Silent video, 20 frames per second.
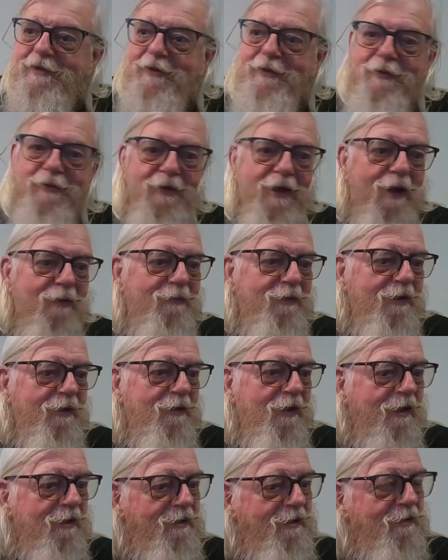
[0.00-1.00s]
some copy.
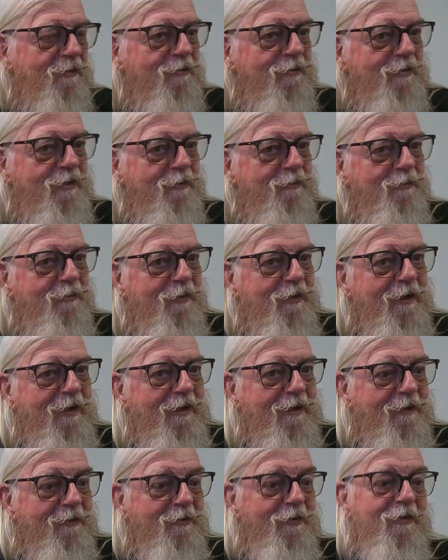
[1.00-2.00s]
I give Jim
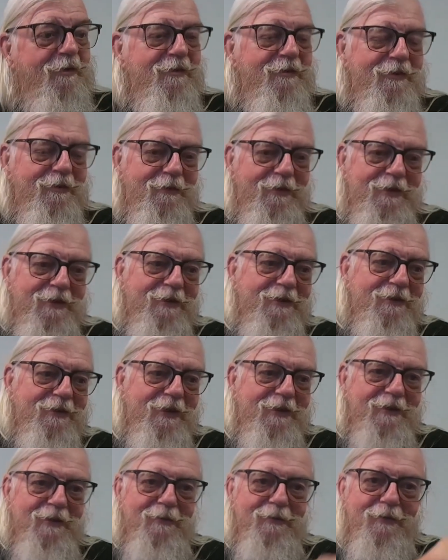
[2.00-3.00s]
Dwyer, if you want to see what it looks
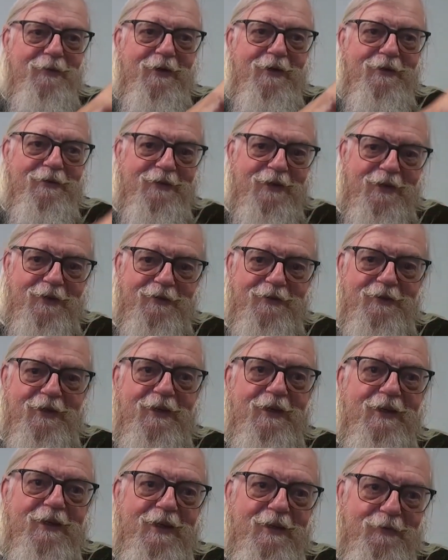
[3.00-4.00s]
like, Jim Dwyer's got a
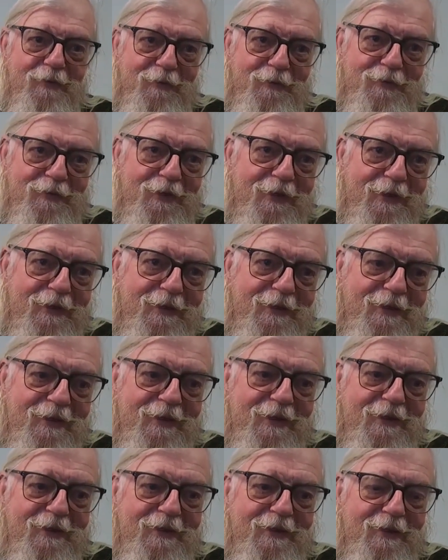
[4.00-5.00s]
set. I give him a set, and
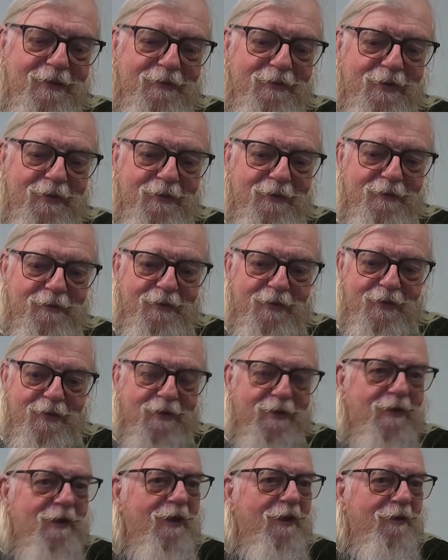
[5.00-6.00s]
I give uh,
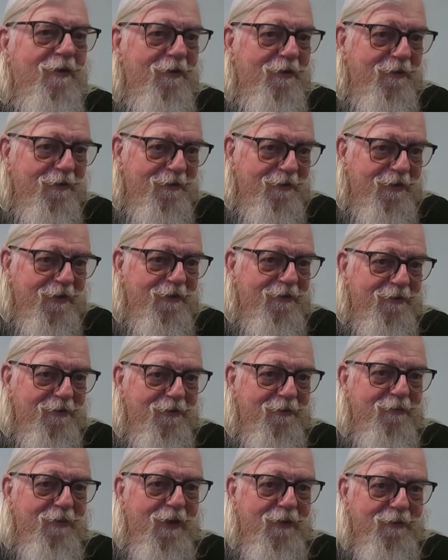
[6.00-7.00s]
Keller a set
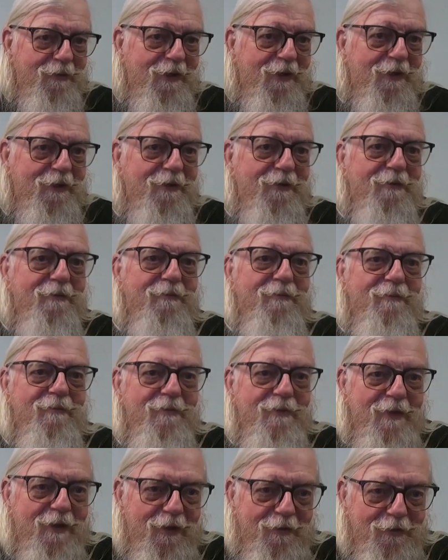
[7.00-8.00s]
too, Bob Keller,
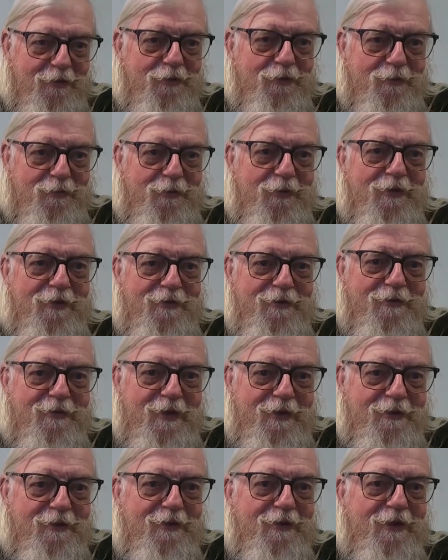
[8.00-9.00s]
of those books.
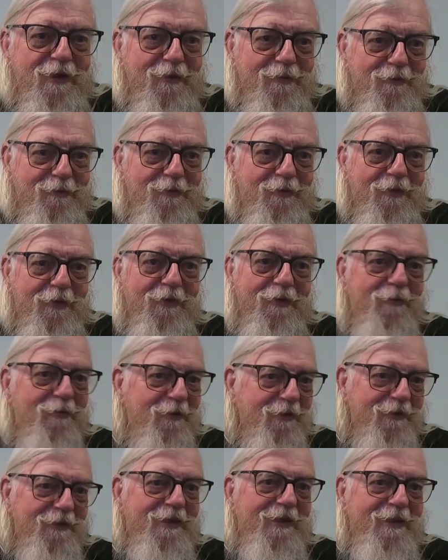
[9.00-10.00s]
That's a gift for all the
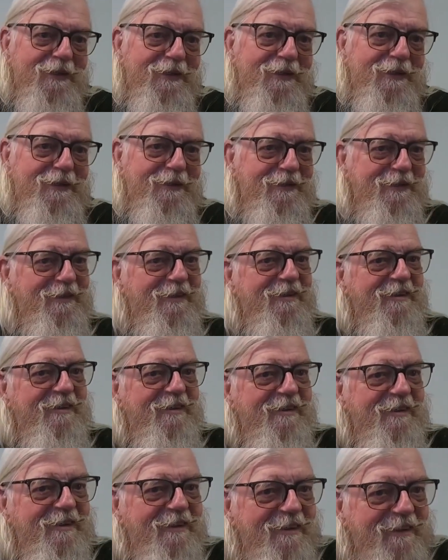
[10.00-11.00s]
work they did.
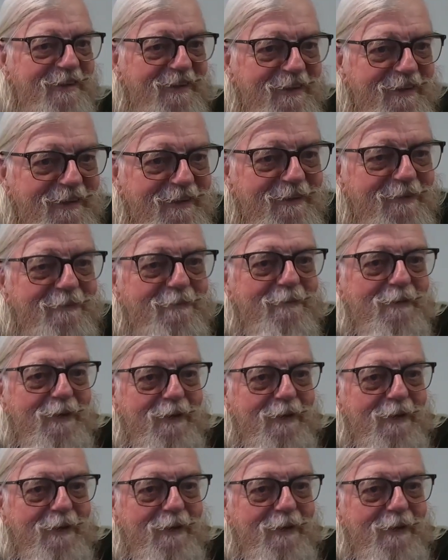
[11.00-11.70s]
Yeah, yeah.